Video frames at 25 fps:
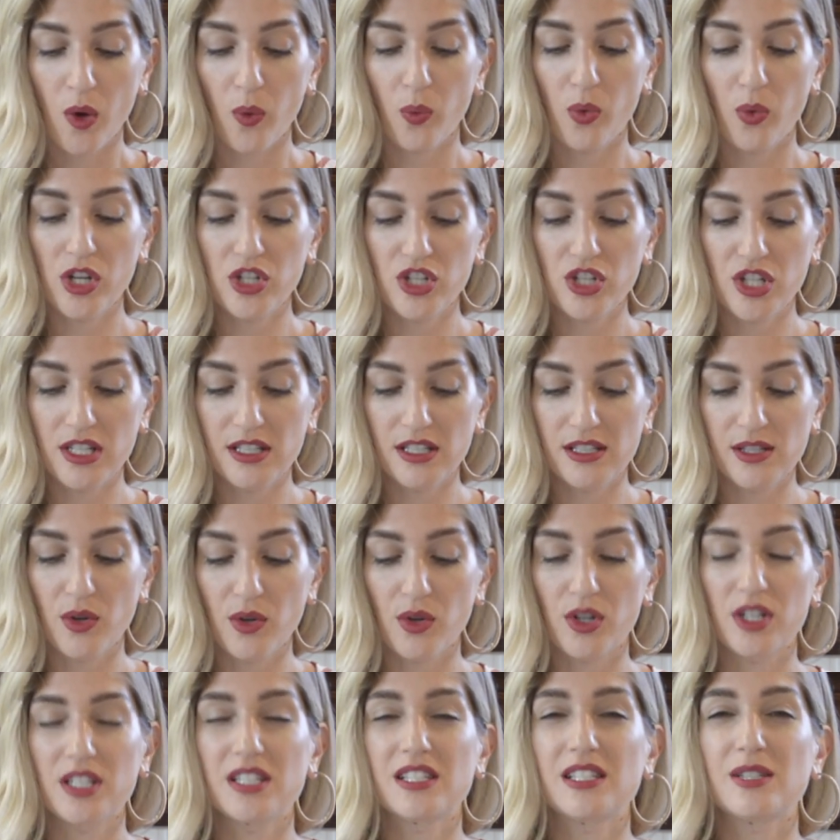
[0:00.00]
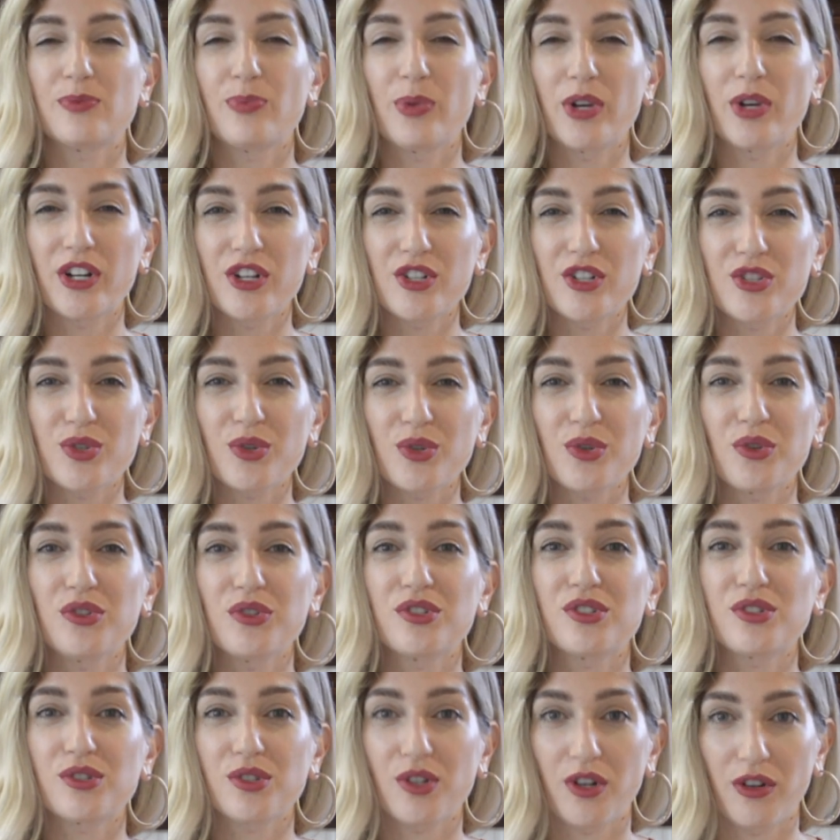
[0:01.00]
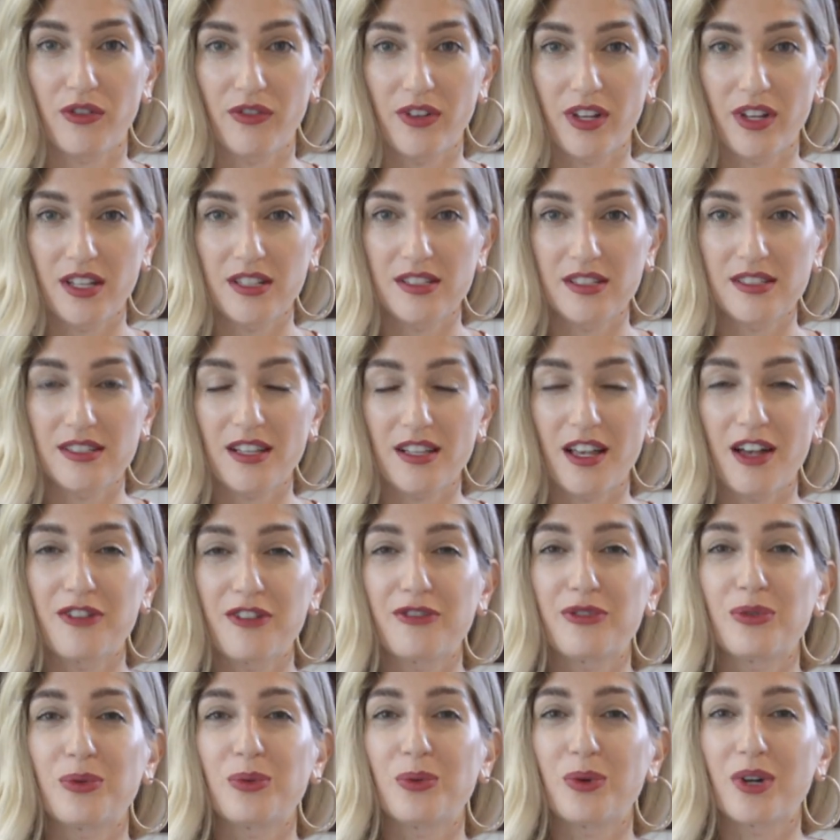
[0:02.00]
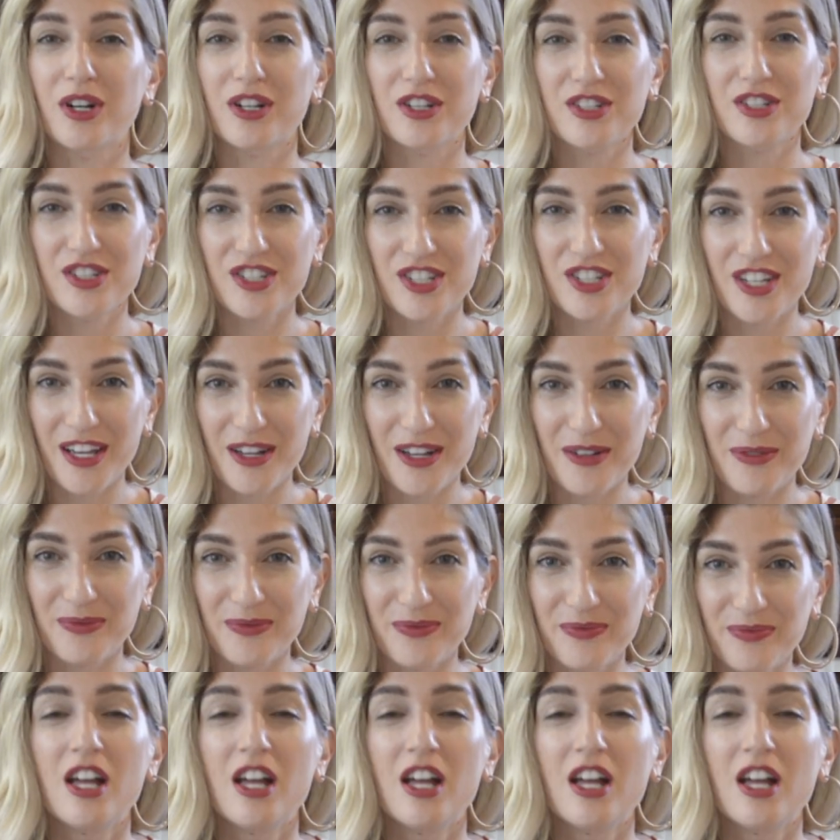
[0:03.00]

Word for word: which is your spiritual service of worship.